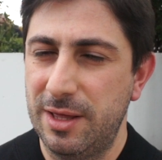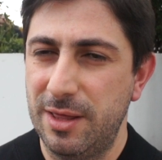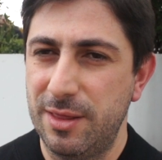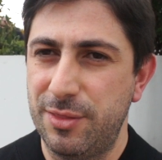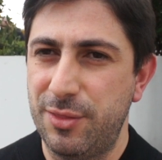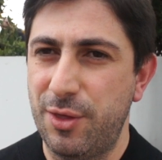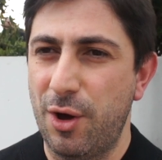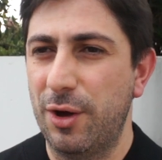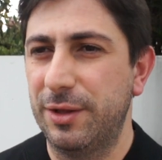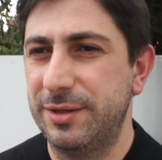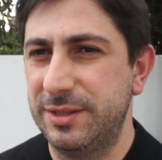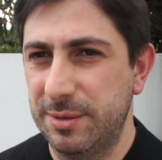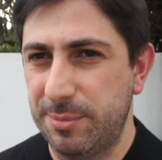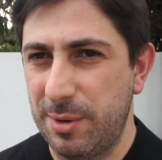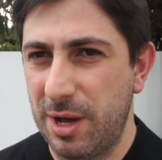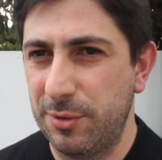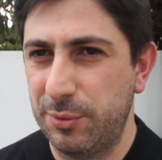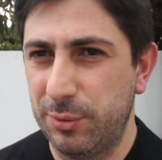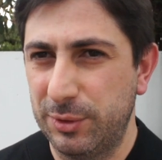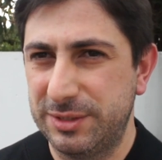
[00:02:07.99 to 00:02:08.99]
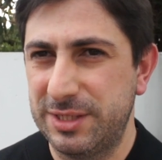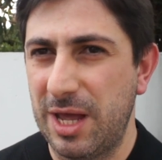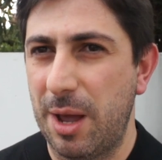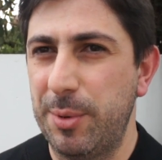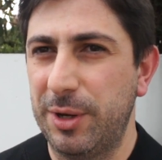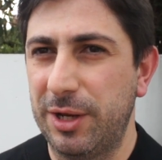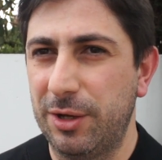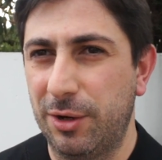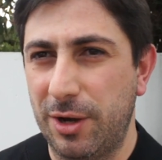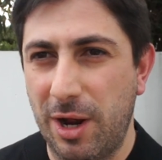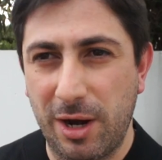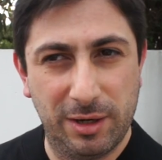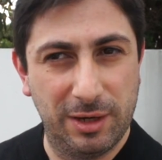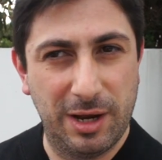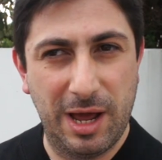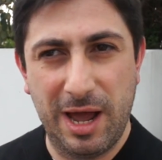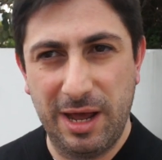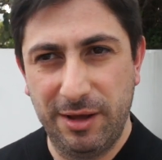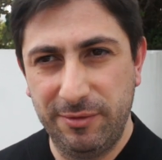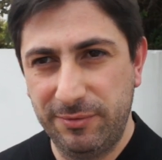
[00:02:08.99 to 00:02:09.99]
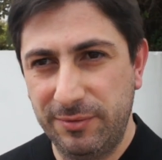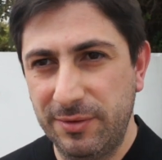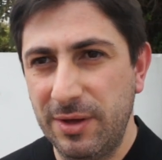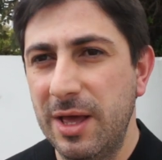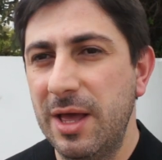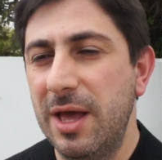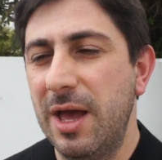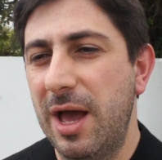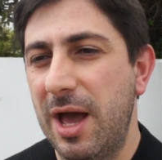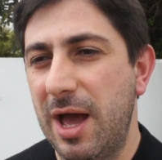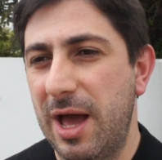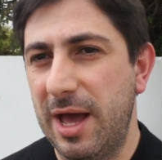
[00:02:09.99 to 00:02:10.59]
thoughts about what's happening on her life.